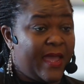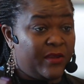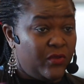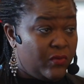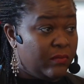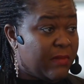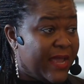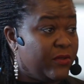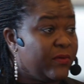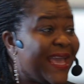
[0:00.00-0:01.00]
and
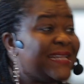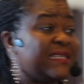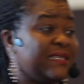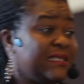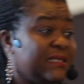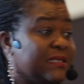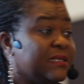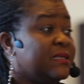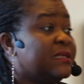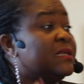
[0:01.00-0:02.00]
you get it,
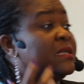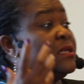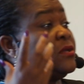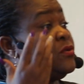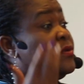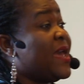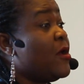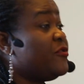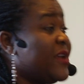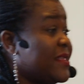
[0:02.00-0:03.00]
you get
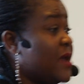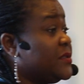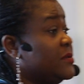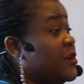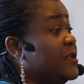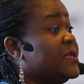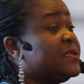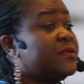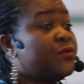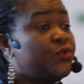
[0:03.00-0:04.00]

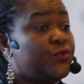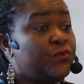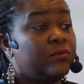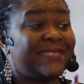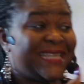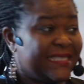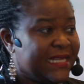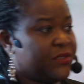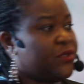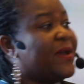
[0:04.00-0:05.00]
$100,000 to
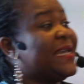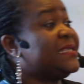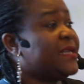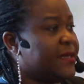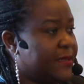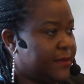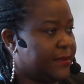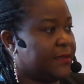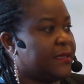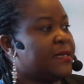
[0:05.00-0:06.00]
test out your idea.
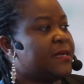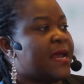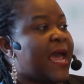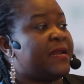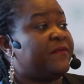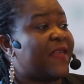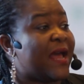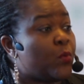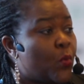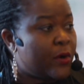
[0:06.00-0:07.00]
And if
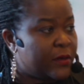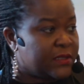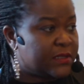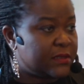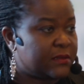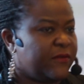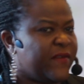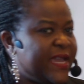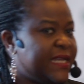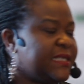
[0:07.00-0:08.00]
that works,
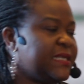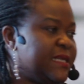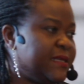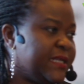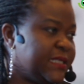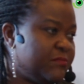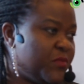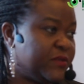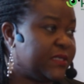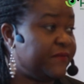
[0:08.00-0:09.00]
over 18
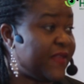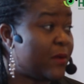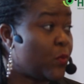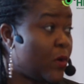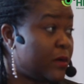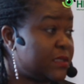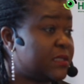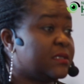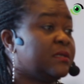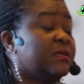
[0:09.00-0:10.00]
months, if that
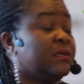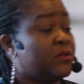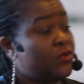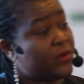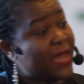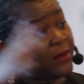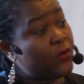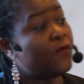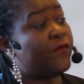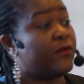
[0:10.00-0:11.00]
works, you can
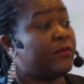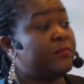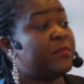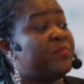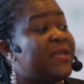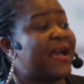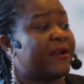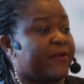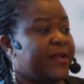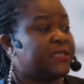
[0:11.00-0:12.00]
go for bigger
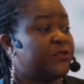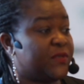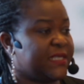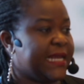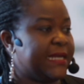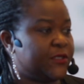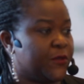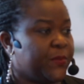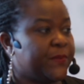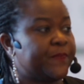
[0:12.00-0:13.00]
grant to scale it
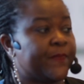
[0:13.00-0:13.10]
up.